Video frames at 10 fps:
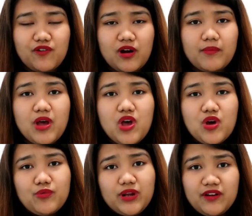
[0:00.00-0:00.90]
from
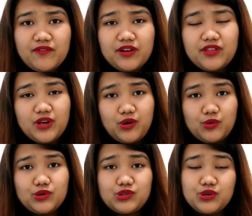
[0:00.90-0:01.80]
whenever they
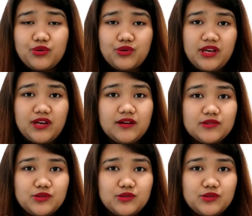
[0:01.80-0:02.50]
go to Korea.